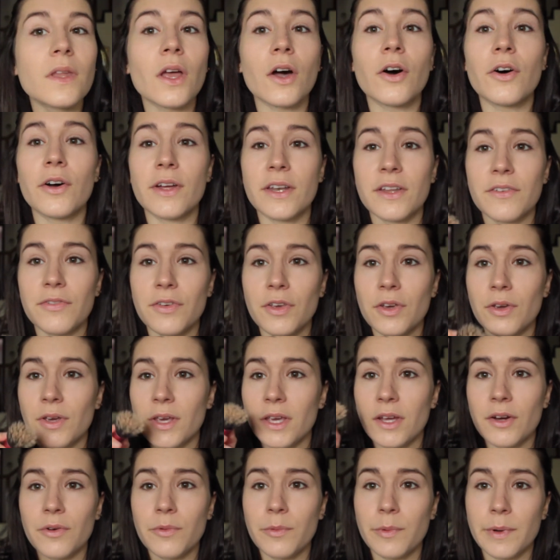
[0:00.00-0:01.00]
Oh, and if you
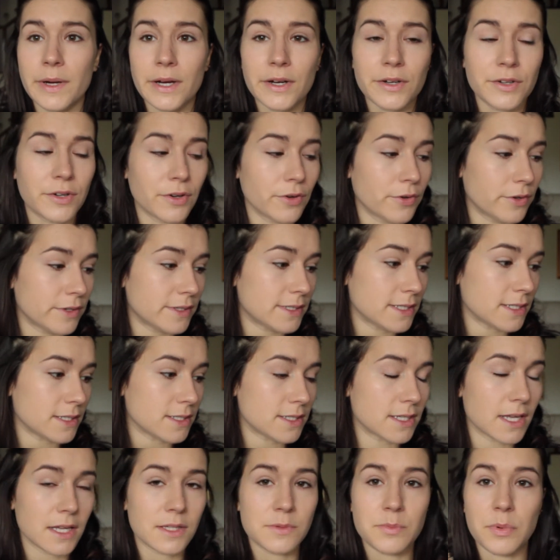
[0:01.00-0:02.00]
hear weird
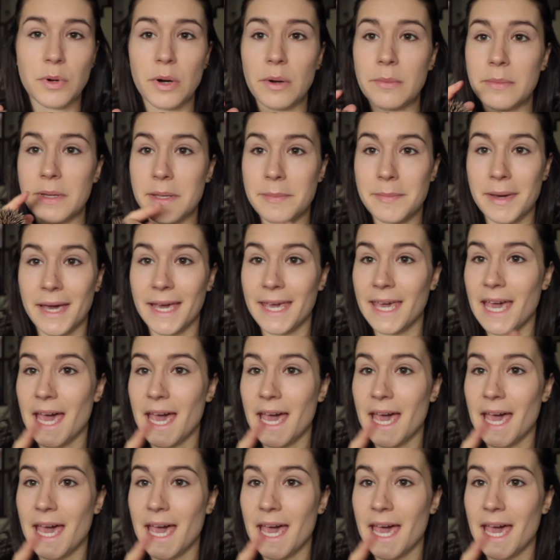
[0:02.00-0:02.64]
noises, that's probably my